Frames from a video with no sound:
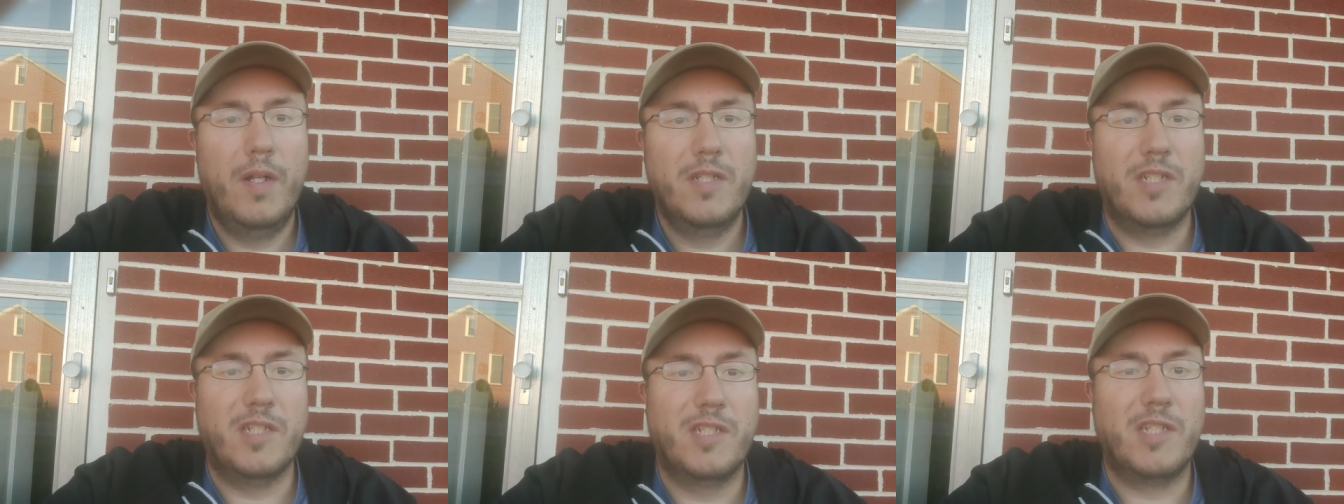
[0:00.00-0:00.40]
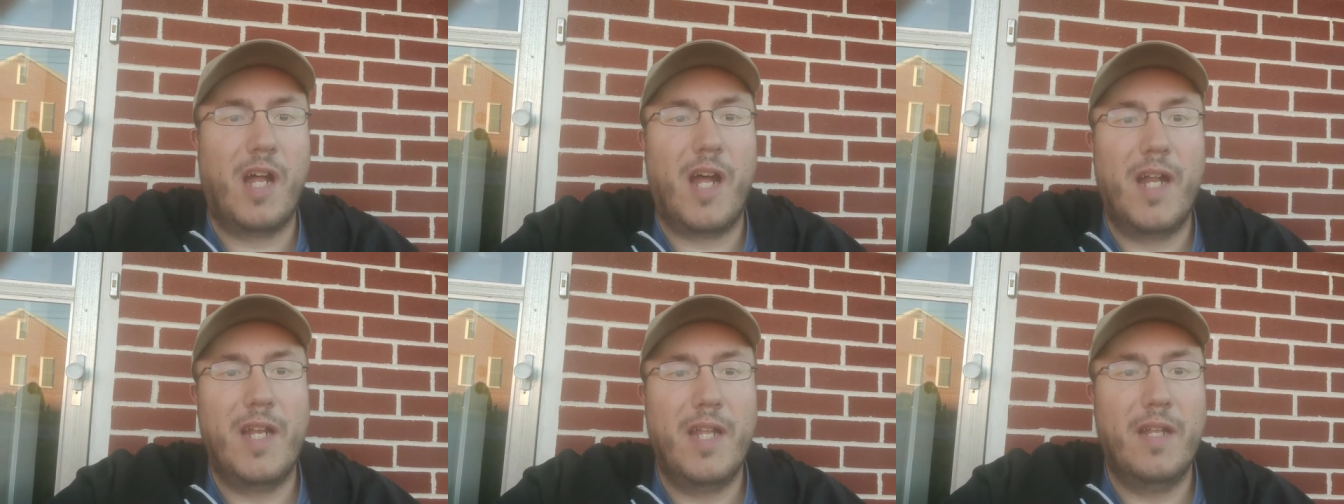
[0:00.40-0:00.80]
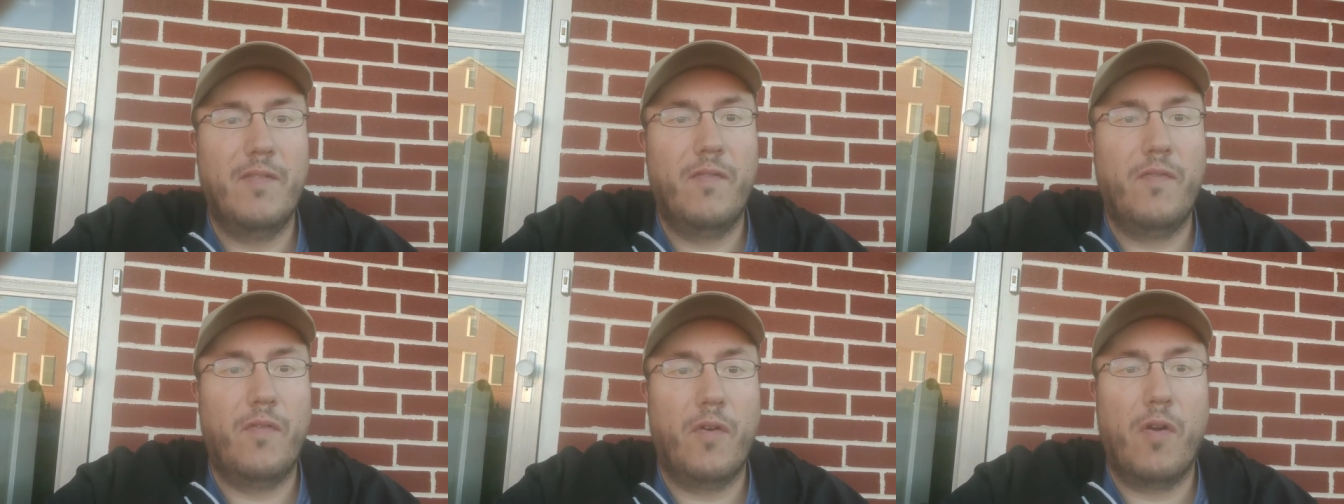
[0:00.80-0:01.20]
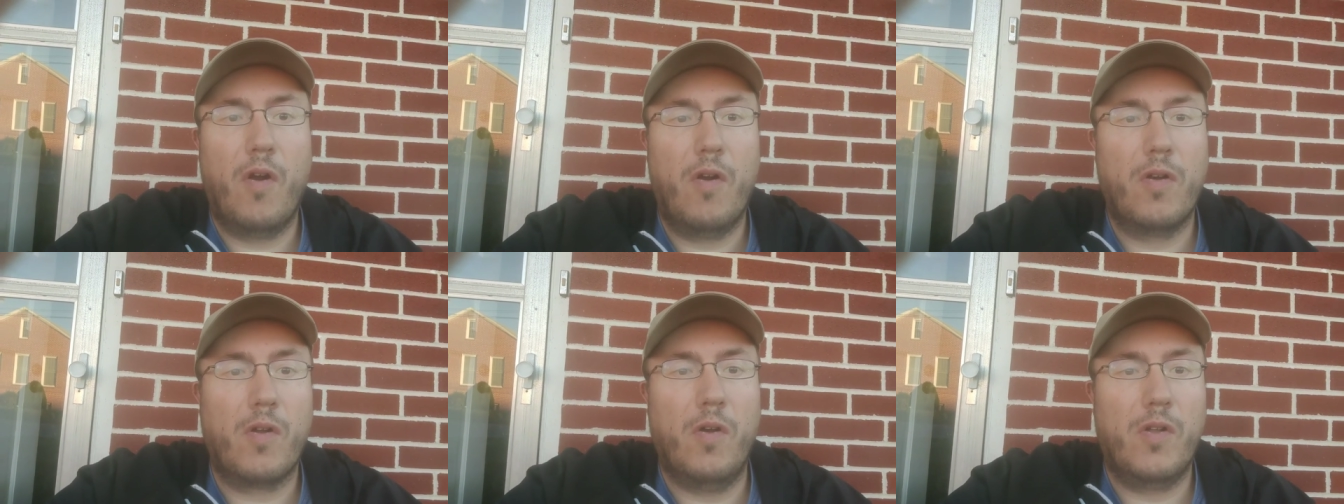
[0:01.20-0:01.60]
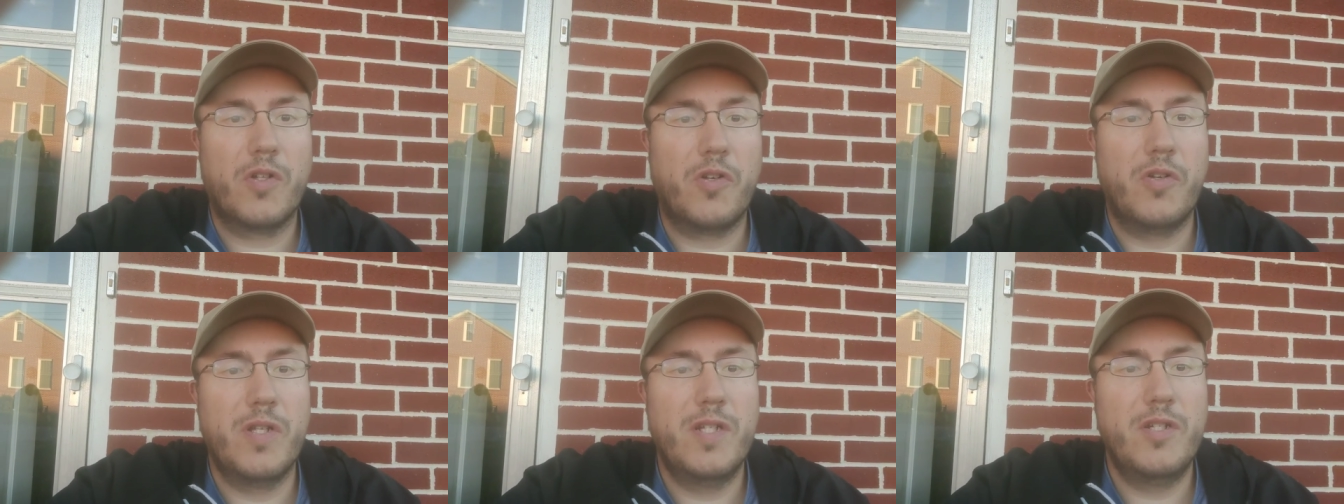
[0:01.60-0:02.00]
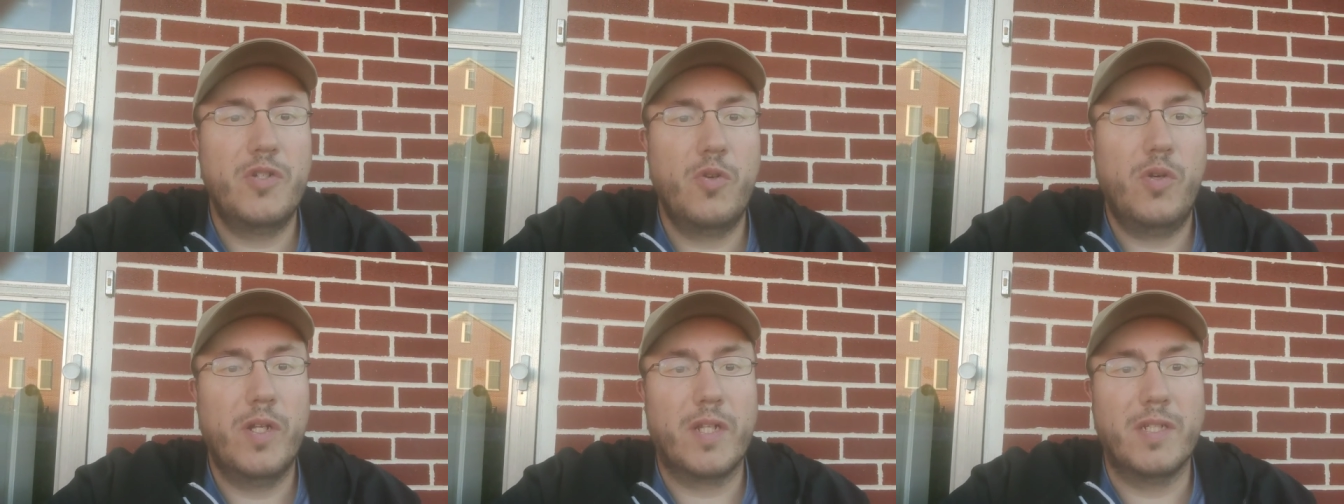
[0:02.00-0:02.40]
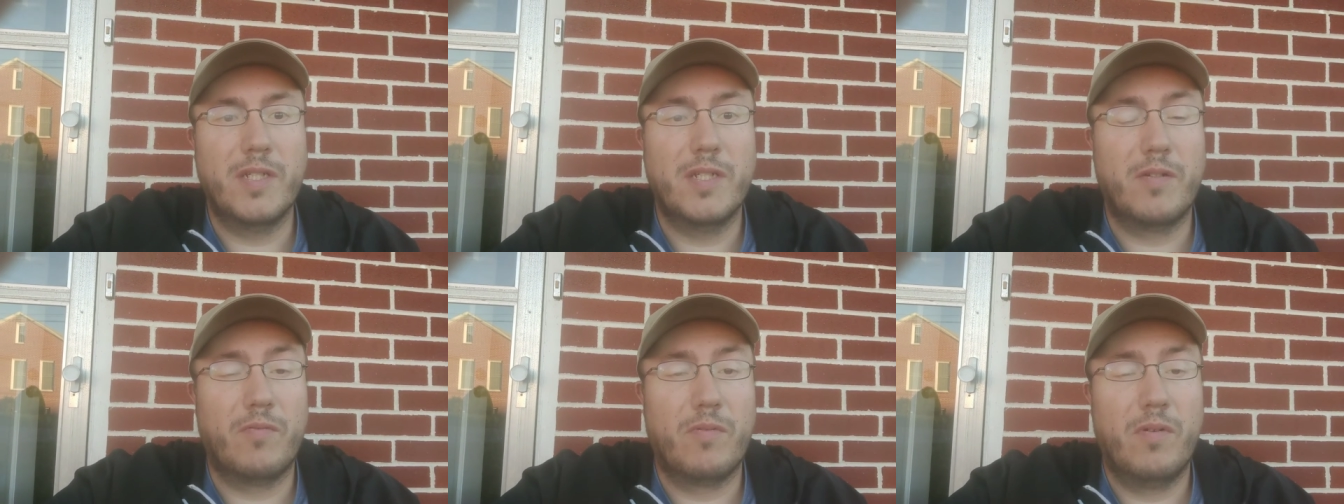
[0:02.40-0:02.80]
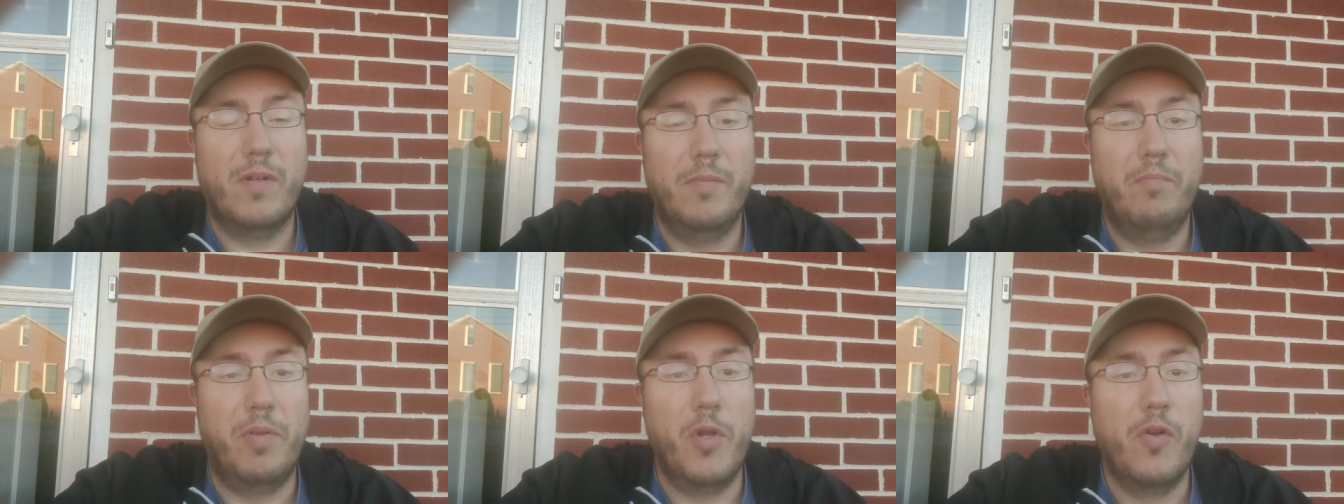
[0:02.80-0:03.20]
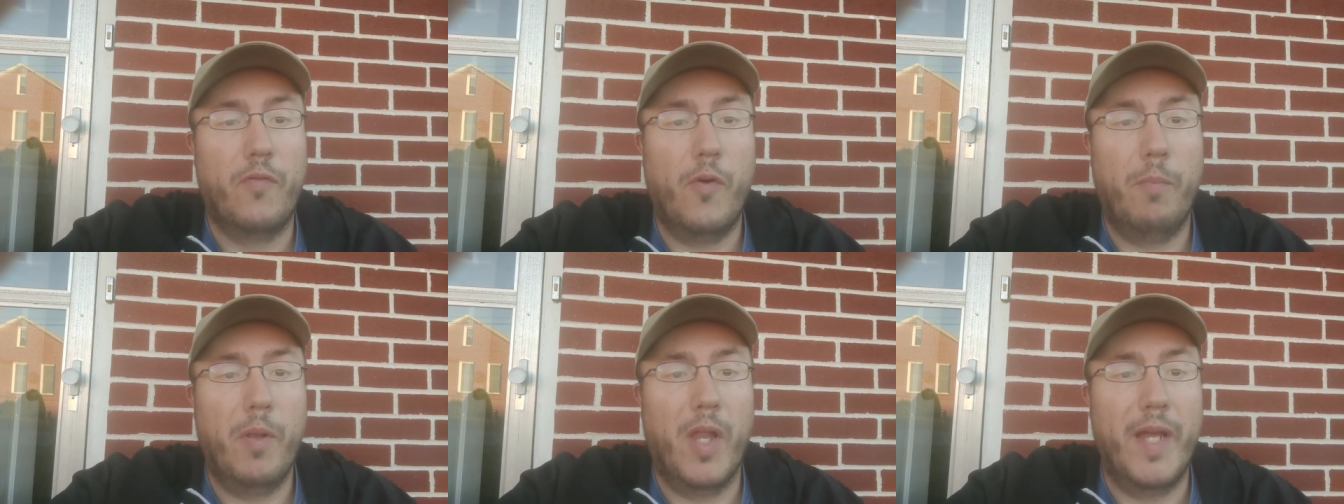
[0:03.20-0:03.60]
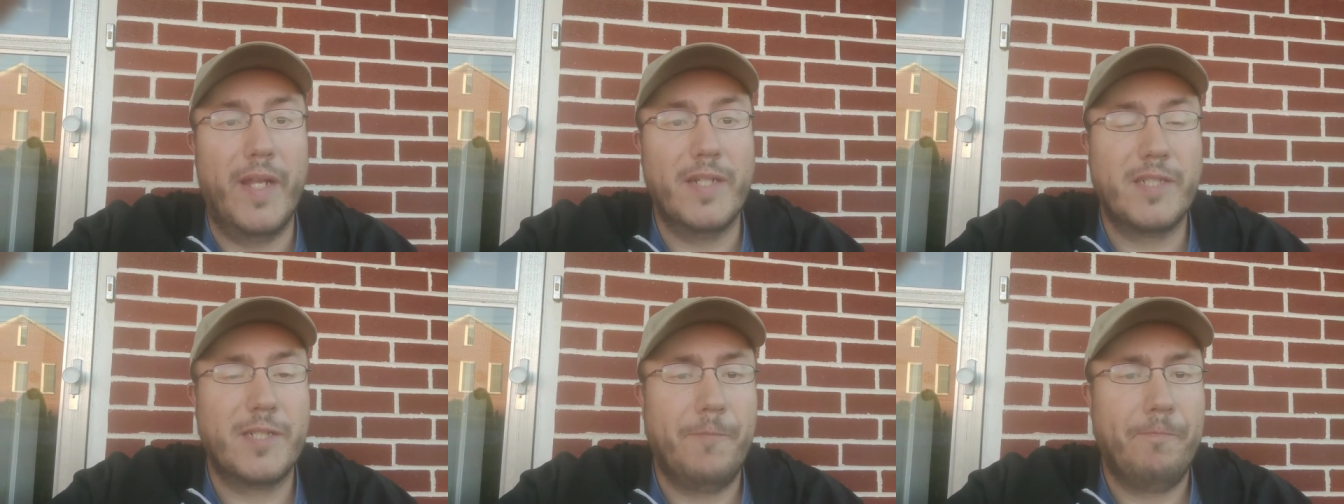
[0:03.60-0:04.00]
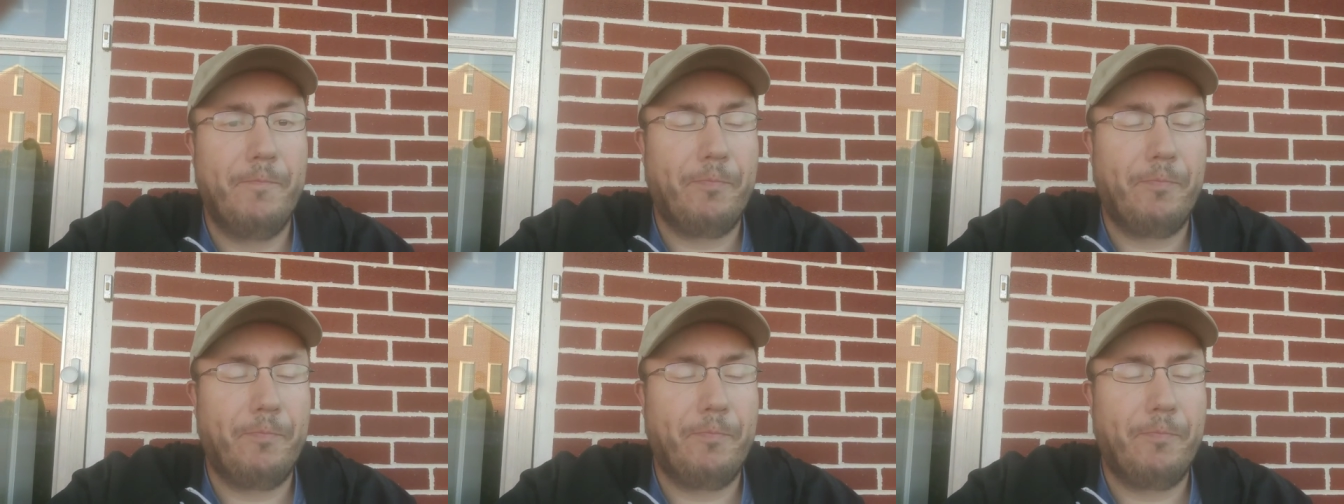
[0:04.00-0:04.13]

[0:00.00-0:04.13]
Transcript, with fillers: society and for our culture to enjoy because it's a really beautiful place